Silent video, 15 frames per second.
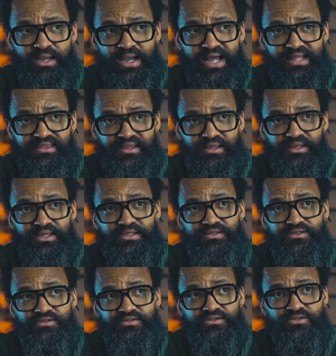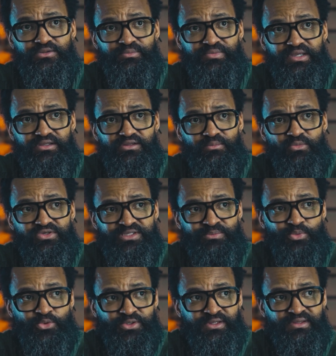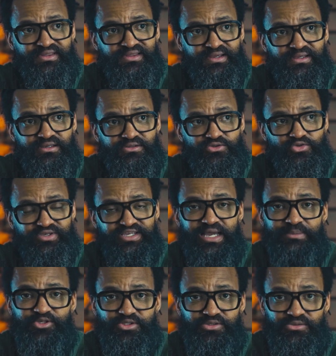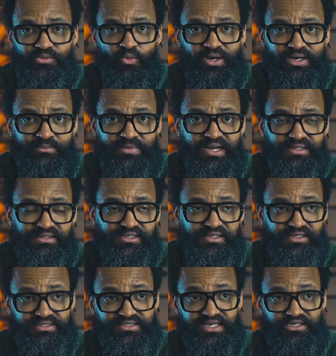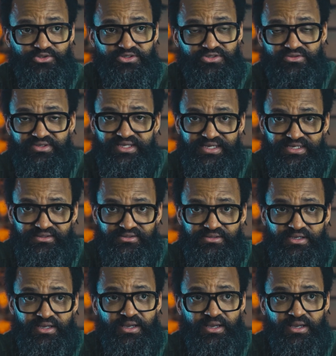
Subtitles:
I think, to me, the most important thing to capture while I'm hunting is actually to get